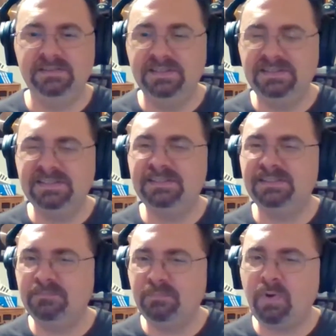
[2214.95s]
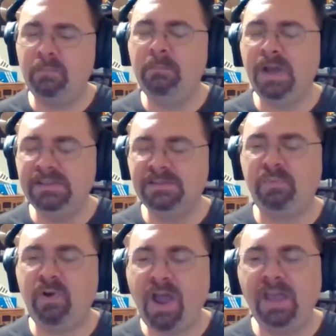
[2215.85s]
This might
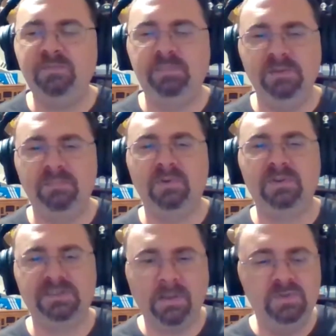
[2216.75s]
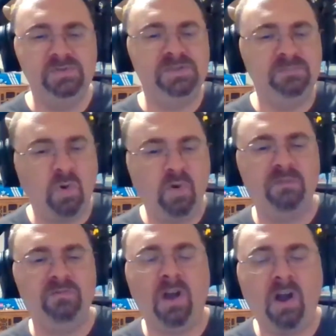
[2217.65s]
surprise people because I'm usually more
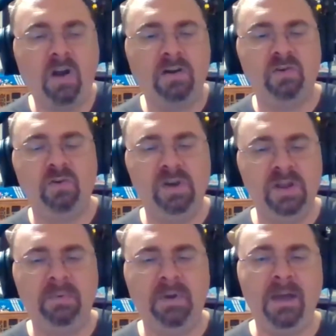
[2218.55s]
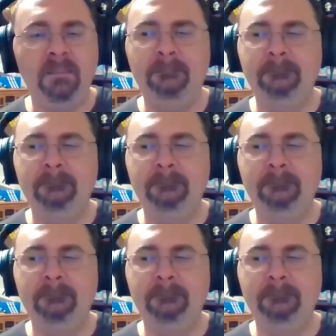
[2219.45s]
of the hardcore hip hop.